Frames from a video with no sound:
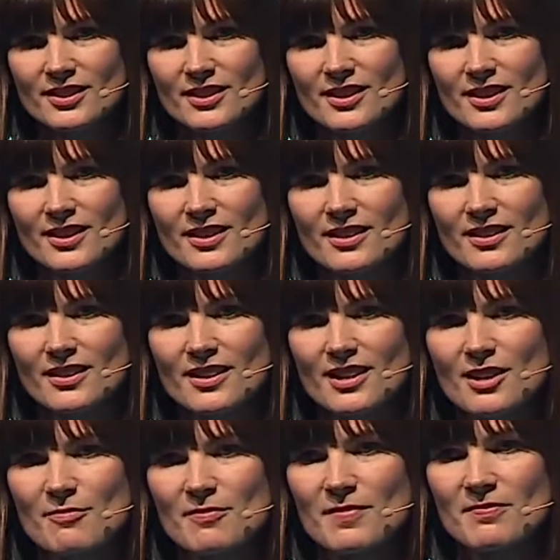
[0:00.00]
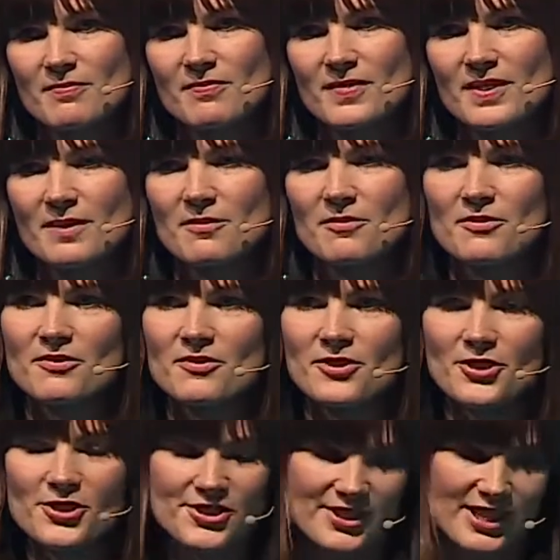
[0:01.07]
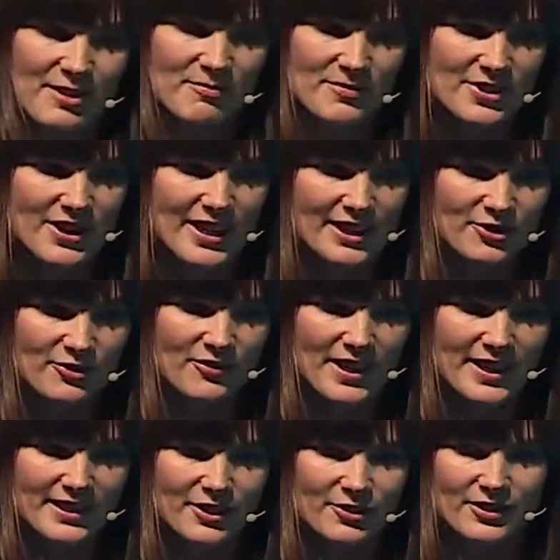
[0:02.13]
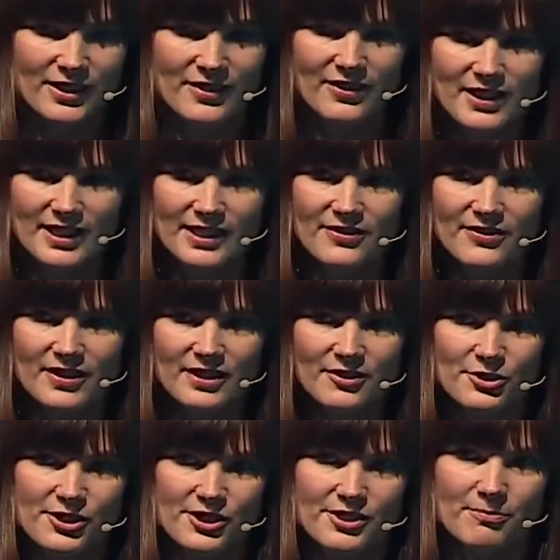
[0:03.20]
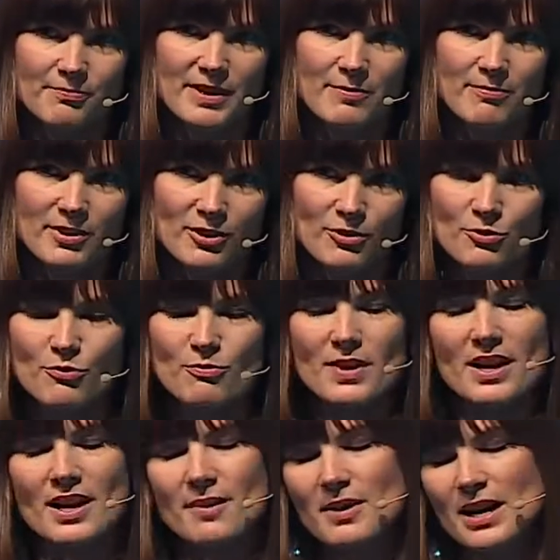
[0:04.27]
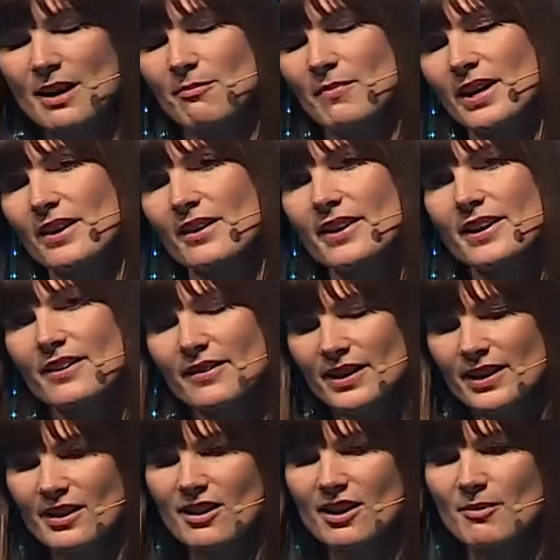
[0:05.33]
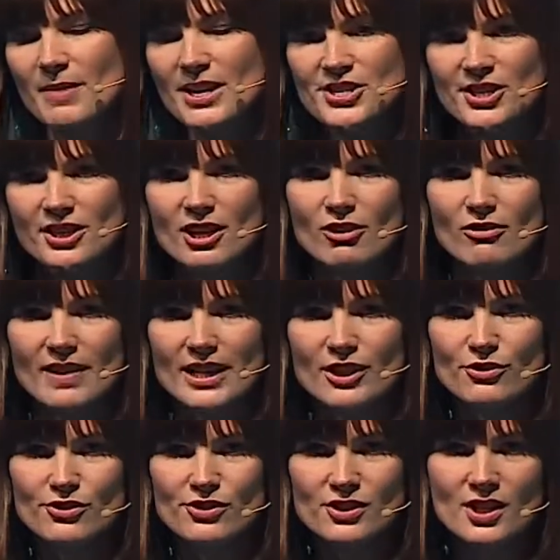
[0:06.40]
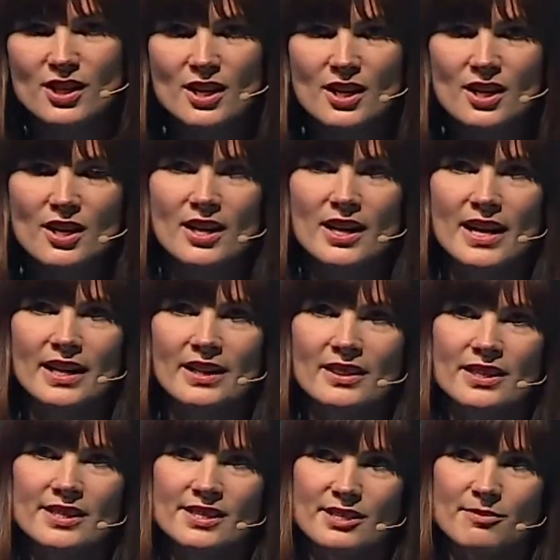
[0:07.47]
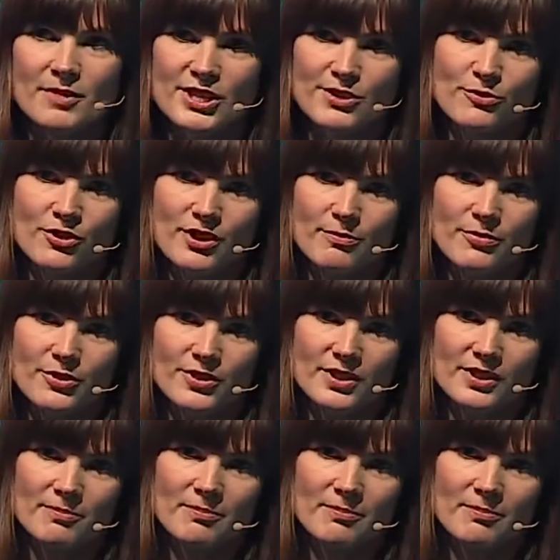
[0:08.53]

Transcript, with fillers: Uh, I'm first. I'm trying to find out if if those people whom I, am I hiring are matching our values, and this is much more important.